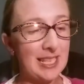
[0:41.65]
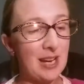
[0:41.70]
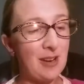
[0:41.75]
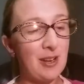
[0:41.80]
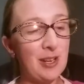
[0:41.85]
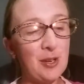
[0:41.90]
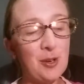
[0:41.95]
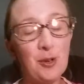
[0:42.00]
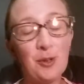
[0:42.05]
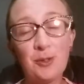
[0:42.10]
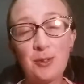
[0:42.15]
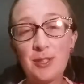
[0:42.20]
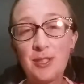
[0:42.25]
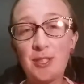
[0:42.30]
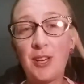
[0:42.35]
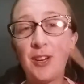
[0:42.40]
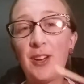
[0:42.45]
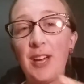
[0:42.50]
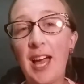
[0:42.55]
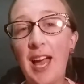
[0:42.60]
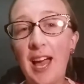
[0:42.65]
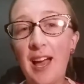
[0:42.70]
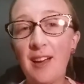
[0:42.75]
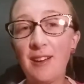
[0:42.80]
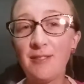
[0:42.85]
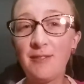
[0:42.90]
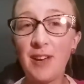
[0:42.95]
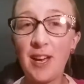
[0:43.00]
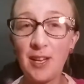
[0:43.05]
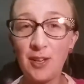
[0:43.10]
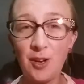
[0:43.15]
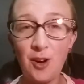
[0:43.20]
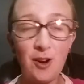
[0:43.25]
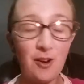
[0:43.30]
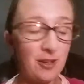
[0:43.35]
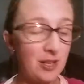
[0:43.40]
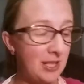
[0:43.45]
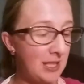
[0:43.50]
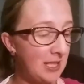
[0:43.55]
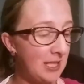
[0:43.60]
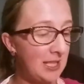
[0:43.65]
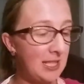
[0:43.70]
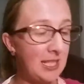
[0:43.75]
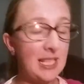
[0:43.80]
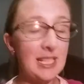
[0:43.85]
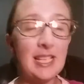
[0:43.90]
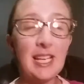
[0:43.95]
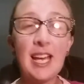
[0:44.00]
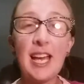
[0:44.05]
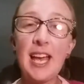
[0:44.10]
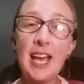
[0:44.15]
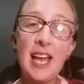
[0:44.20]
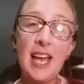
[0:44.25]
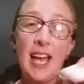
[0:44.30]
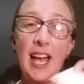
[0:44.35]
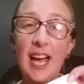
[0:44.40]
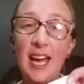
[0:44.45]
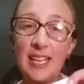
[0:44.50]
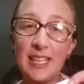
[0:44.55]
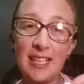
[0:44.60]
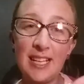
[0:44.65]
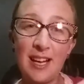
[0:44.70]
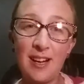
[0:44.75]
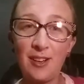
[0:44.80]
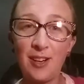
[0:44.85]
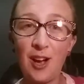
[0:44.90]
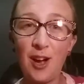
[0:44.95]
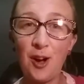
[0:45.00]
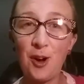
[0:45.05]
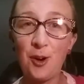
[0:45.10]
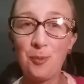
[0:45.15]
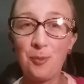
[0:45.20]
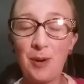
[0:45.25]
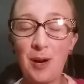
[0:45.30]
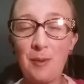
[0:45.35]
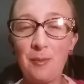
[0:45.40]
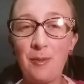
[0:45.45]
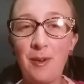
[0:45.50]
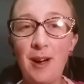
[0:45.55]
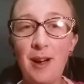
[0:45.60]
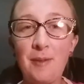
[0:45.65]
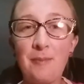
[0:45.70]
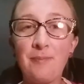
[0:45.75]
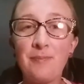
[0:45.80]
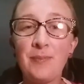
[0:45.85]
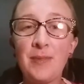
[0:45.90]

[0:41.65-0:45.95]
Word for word: Now I also have an orange stick and an alcohol prep wipe.